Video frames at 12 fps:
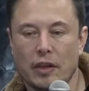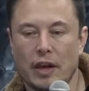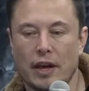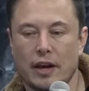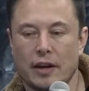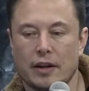
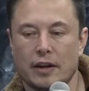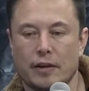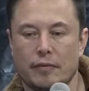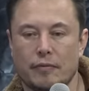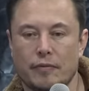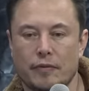and
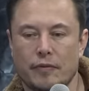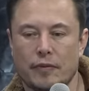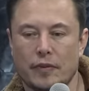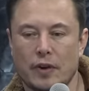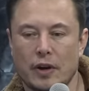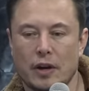um,
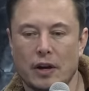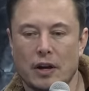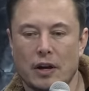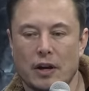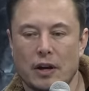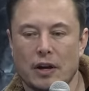
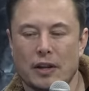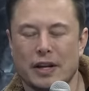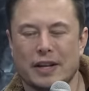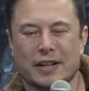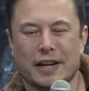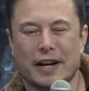
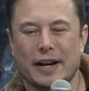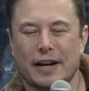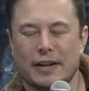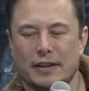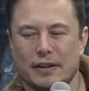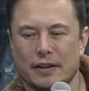I think I
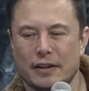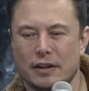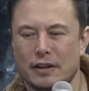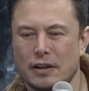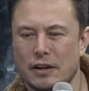had uh,